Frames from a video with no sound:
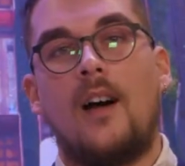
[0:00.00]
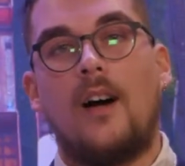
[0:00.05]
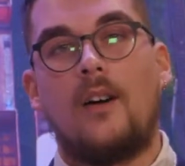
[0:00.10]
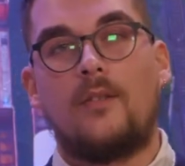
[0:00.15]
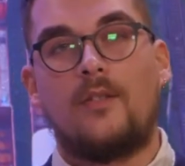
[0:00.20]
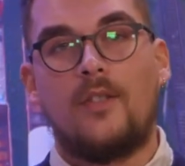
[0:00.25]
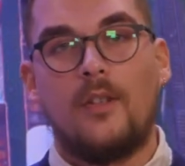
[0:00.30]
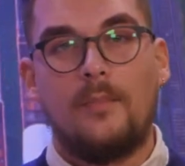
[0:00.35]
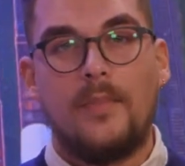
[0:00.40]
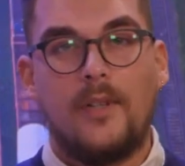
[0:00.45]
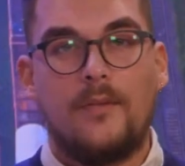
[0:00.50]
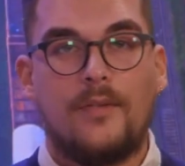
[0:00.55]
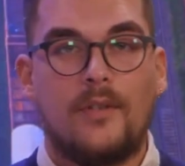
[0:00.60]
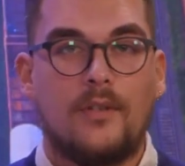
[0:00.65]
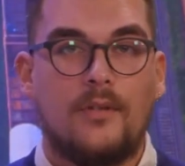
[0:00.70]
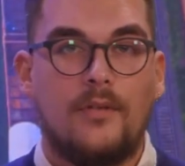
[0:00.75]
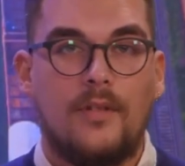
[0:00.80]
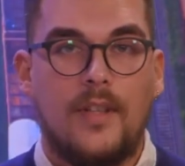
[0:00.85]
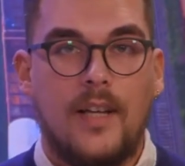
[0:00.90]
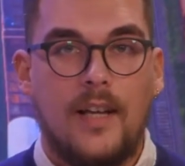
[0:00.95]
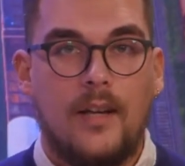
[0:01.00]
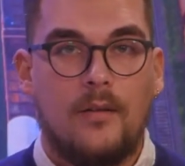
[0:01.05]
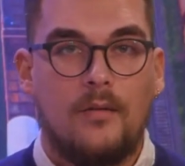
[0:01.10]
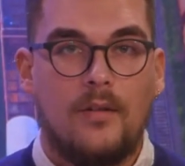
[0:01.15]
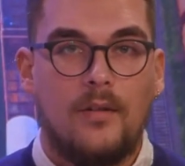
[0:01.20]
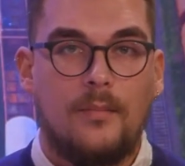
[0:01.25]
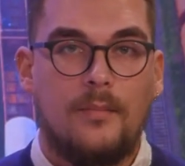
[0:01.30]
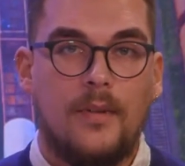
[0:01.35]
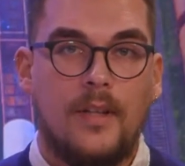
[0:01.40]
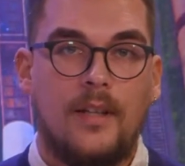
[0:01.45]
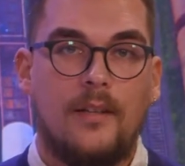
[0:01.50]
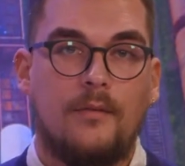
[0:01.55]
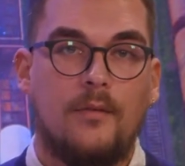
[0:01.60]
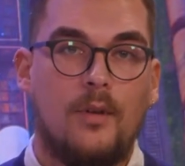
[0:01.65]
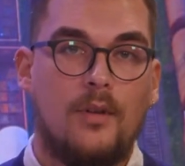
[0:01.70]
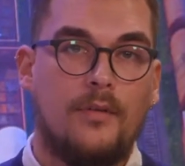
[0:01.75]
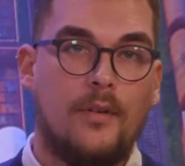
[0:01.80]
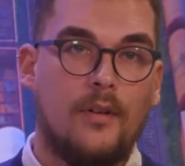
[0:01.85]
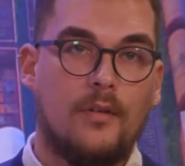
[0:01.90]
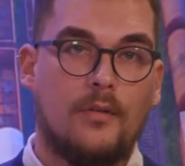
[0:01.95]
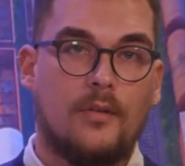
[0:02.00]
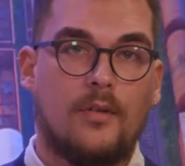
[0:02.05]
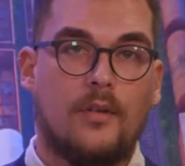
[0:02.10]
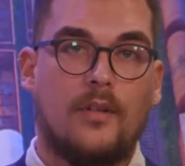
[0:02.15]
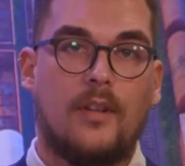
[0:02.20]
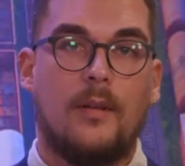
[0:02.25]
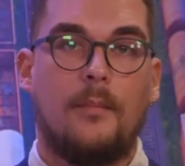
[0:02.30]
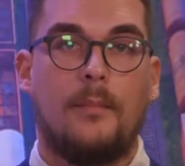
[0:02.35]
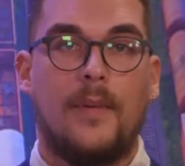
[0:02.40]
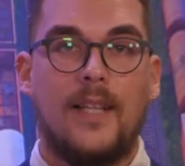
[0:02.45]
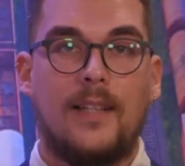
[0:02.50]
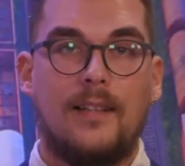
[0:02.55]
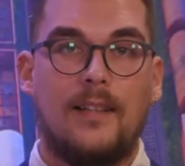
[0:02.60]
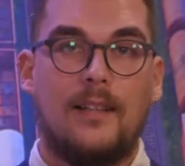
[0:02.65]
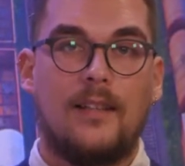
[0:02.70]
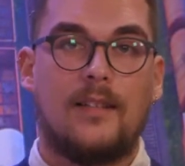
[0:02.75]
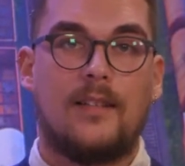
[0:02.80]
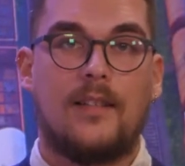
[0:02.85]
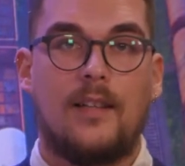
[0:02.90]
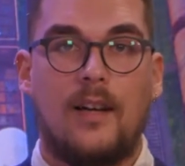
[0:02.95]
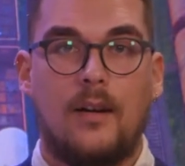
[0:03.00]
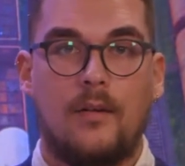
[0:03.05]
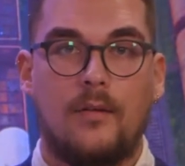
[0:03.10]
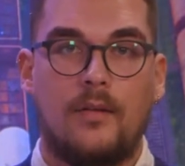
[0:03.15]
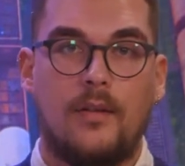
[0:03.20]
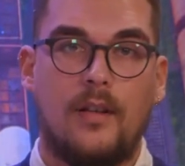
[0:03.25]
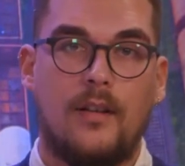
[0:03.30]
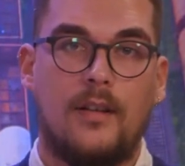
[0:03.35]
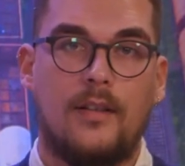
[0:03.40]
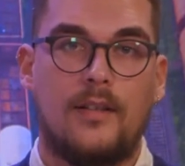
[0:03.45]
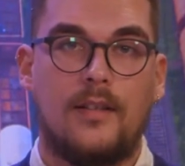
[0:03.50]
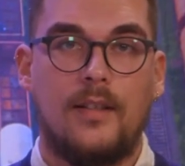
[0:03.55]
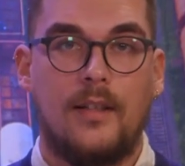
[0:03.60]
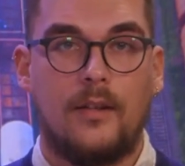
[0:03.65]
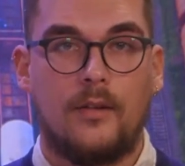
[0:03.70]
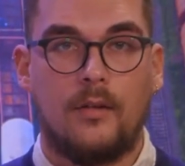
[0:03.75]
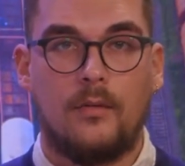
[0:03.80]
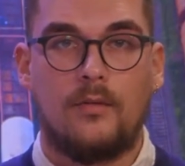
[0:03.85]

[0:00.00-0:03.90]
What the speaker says: Our topic for today will focus on the Middle and South Silk